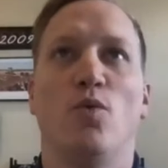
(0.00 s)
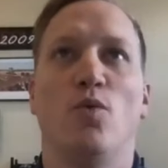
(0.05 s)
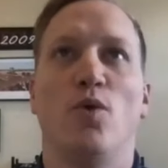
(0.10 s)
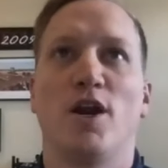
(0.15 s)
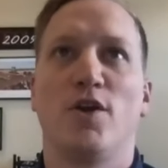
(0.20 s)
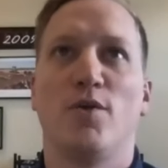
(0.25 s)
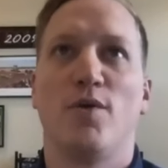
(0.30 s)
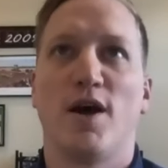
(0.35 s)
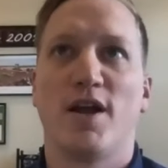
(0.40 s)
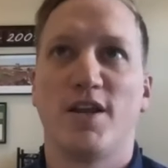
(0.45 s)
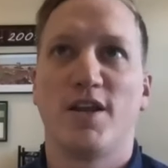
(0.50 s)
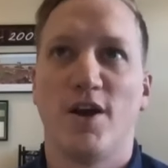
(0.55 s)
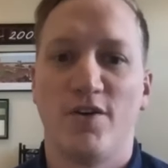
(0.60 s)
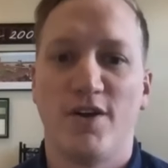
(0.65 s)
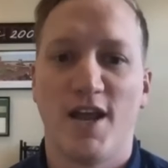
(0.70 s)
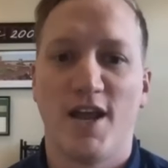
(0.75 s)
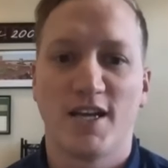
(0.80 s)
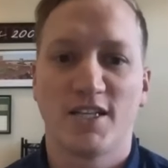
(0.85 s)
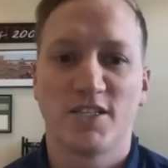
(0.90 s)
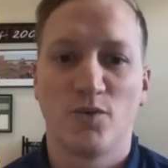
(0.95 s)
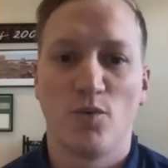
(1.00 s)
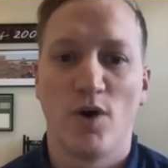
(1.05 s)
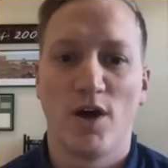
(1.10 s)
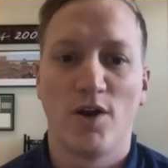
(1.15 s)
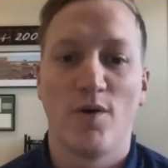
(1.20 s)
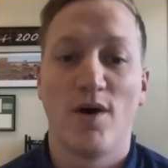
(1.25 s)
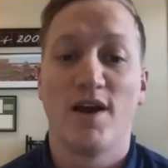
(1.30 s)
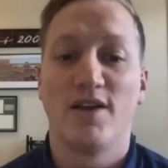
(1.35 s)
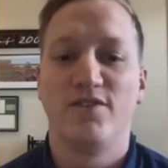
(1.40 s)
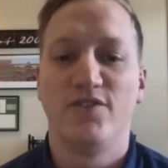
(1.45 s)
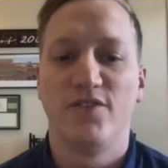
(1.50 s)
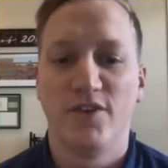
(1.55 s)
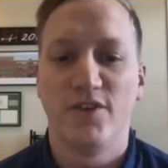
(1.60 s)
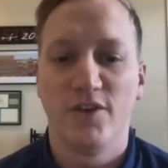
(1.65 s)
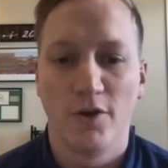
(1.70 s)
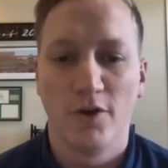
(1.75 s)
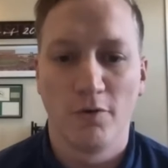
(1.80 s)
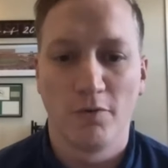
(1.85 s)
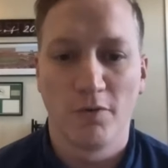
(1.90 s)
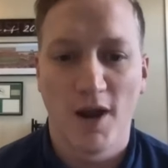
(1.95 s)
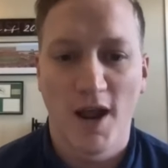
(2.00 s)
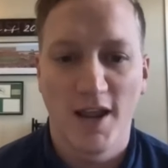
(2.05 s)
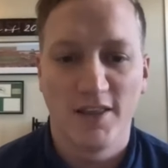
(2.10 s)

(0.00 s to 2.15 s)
Where do I go next? What do I do?